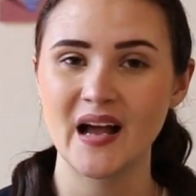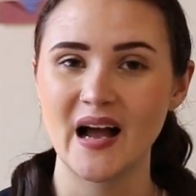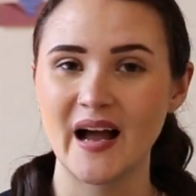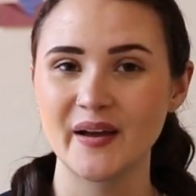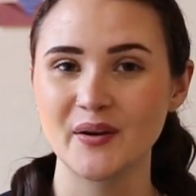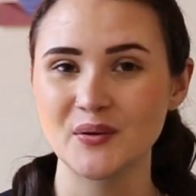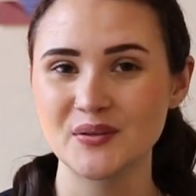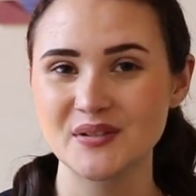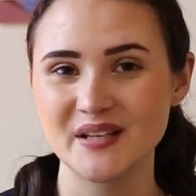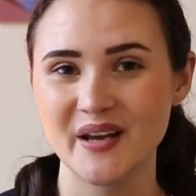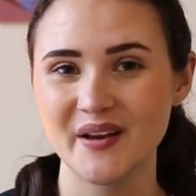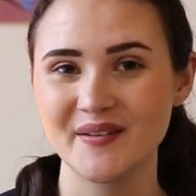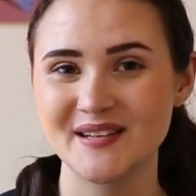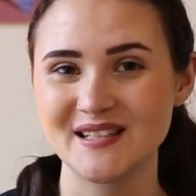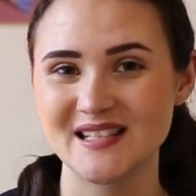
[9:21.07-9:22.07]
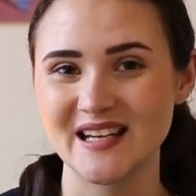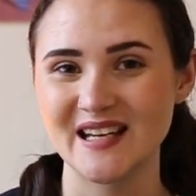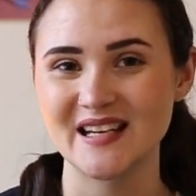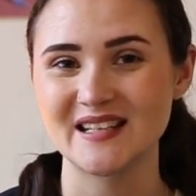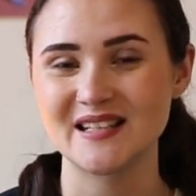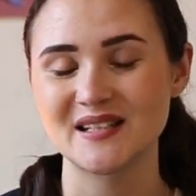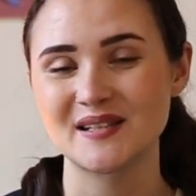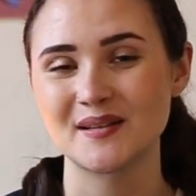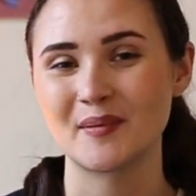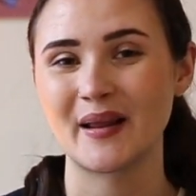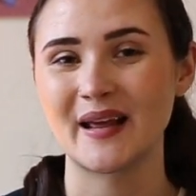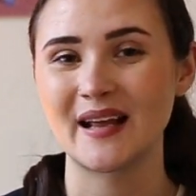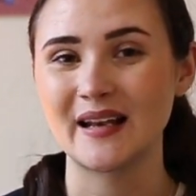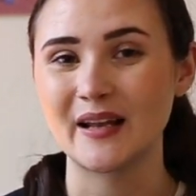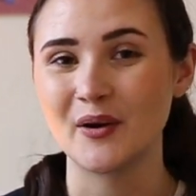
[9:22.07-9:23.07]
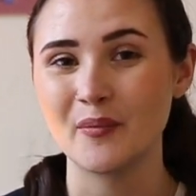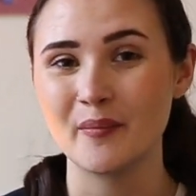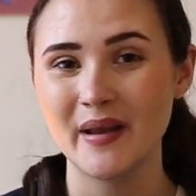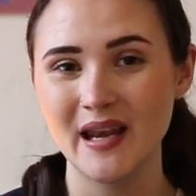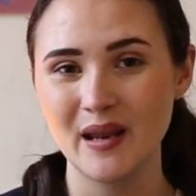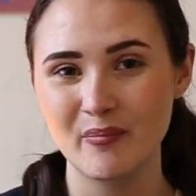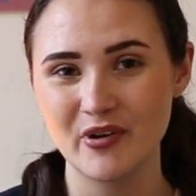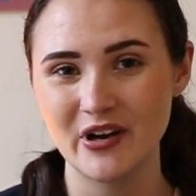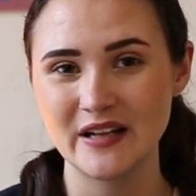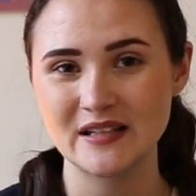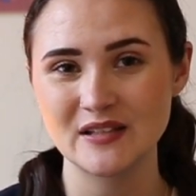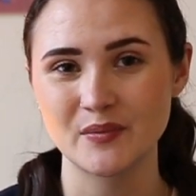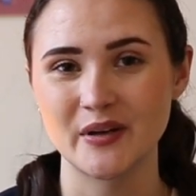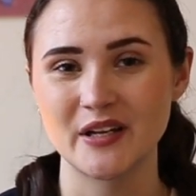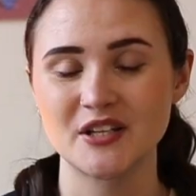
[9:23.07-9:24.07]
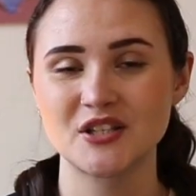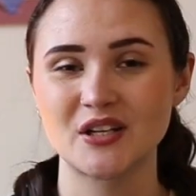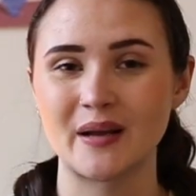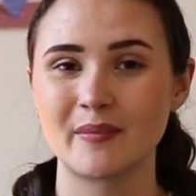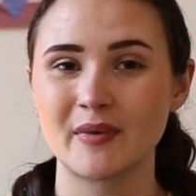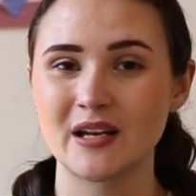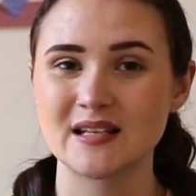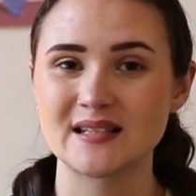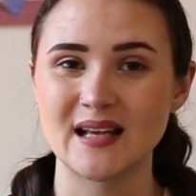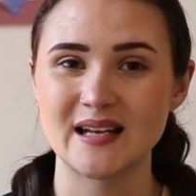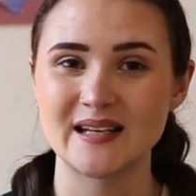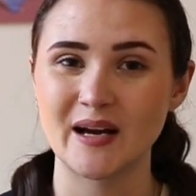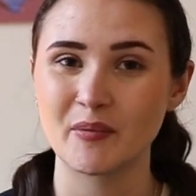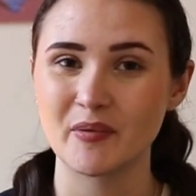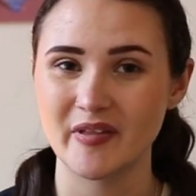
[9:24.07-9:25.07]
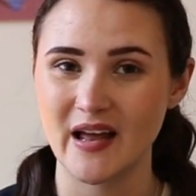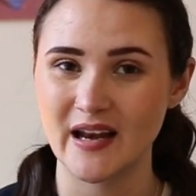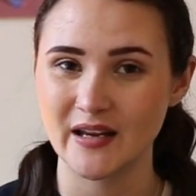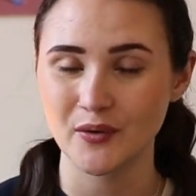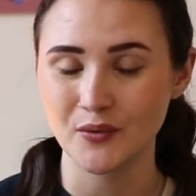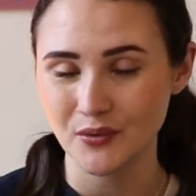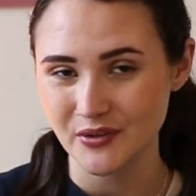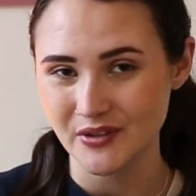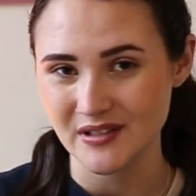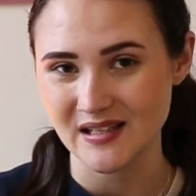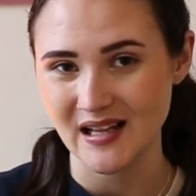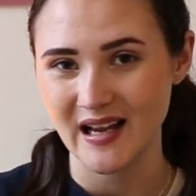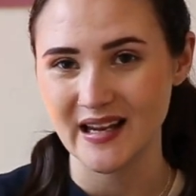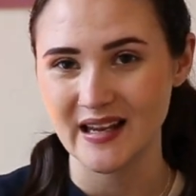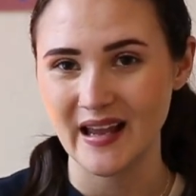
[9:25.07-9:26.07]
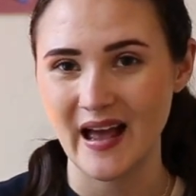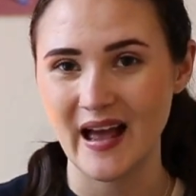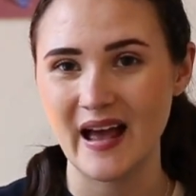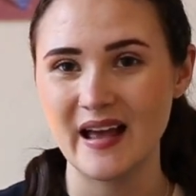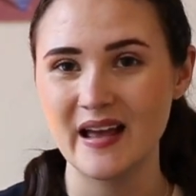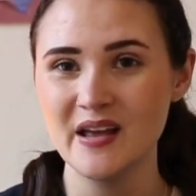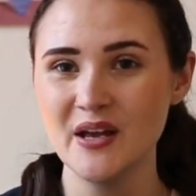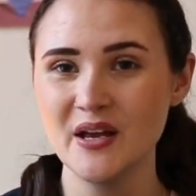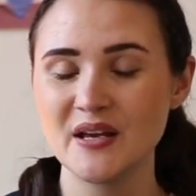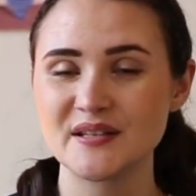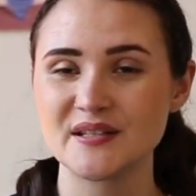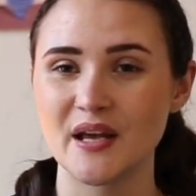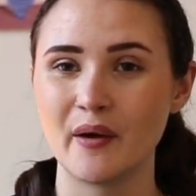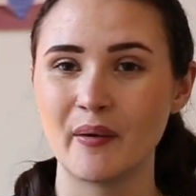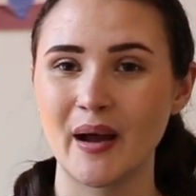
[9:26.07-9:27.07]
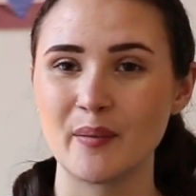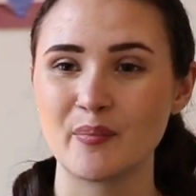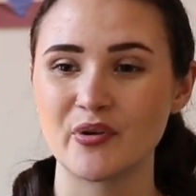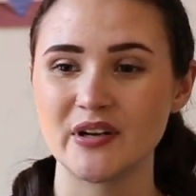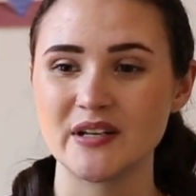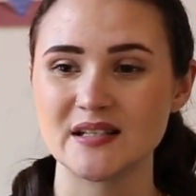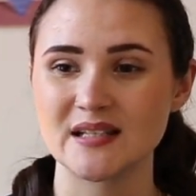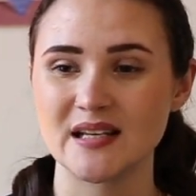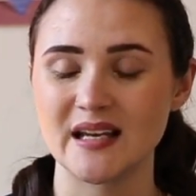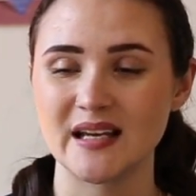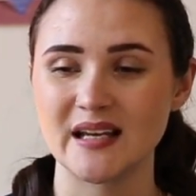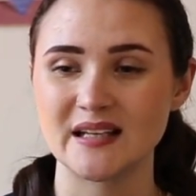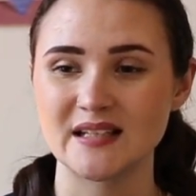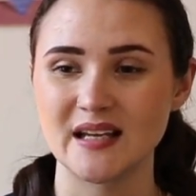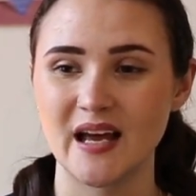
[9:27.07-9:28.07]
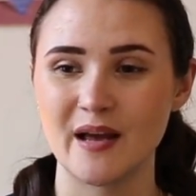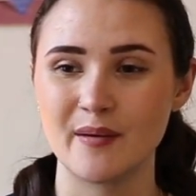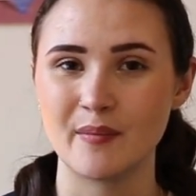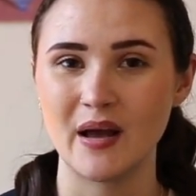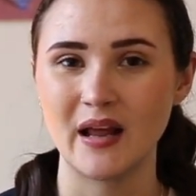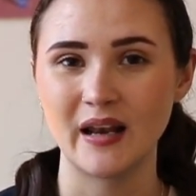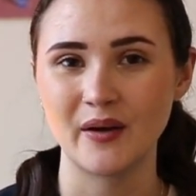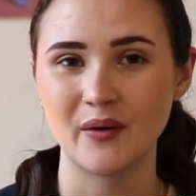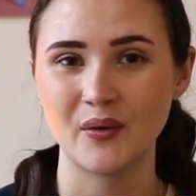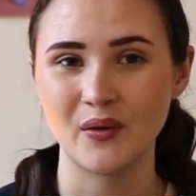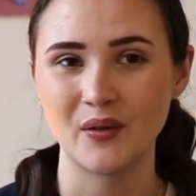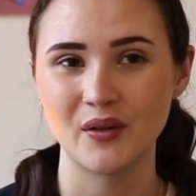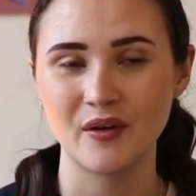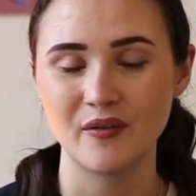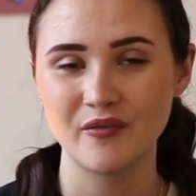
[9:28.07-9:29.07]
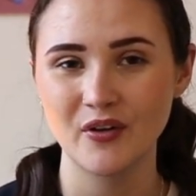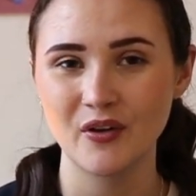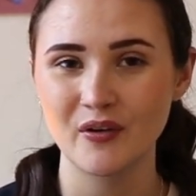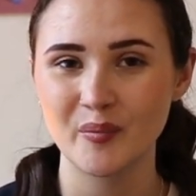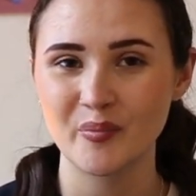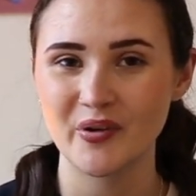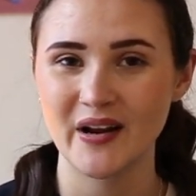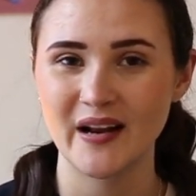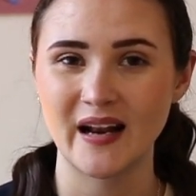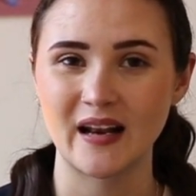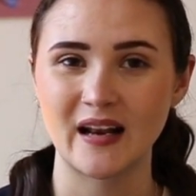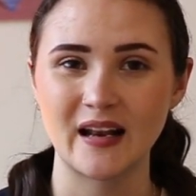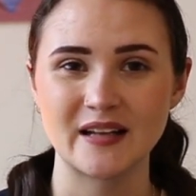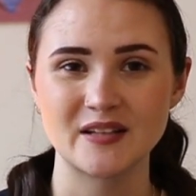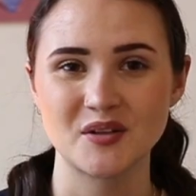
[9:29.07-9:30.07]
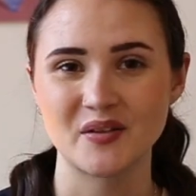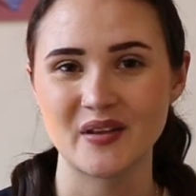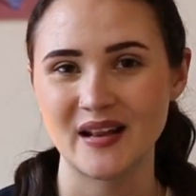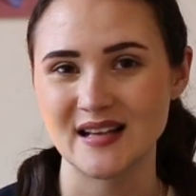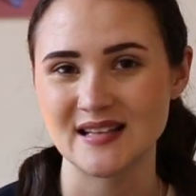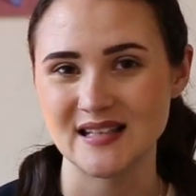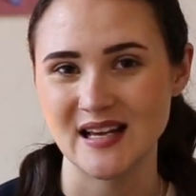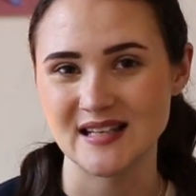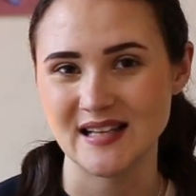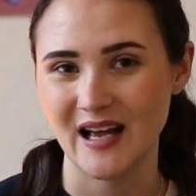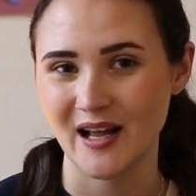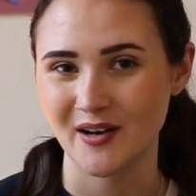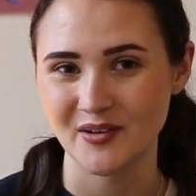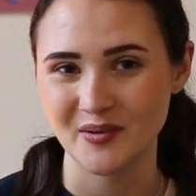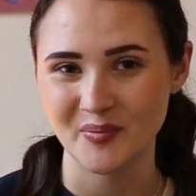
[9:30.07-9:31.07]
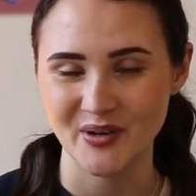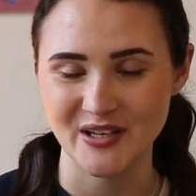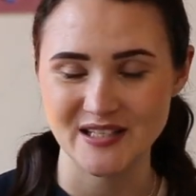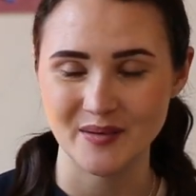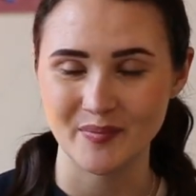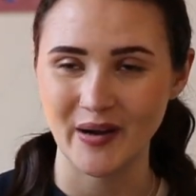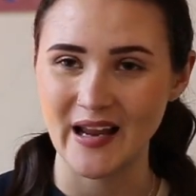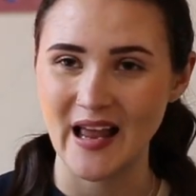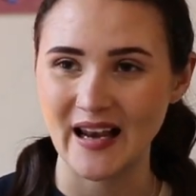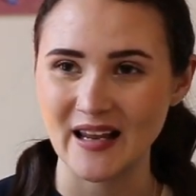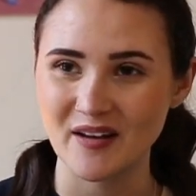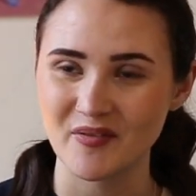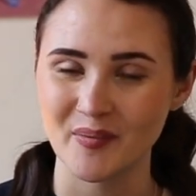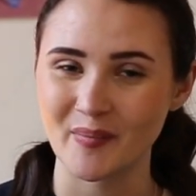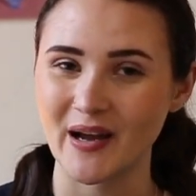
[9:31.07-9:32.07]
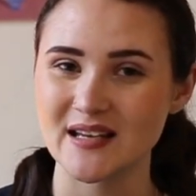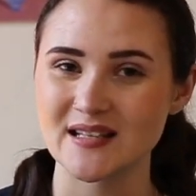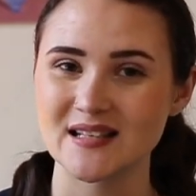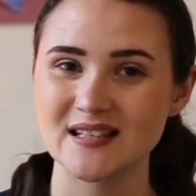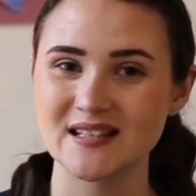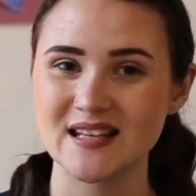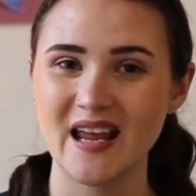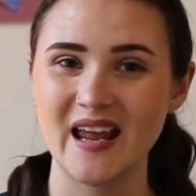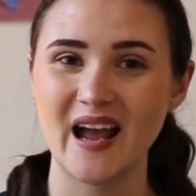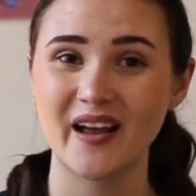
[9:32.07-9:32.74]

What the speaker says: I also did some like little mini prints which I'm going to send out with any orders that I get. So I printed a little floral print and a little thing that says hand printed by Ellie from Ice and Sea.